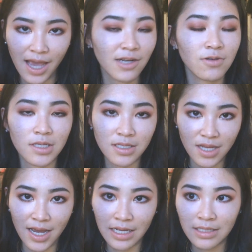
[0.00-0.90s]
and it was a
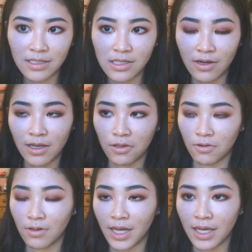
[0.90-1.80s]
science, so I
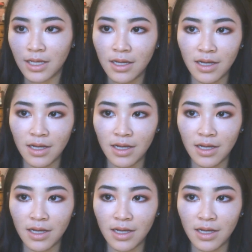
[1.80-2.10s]
thought like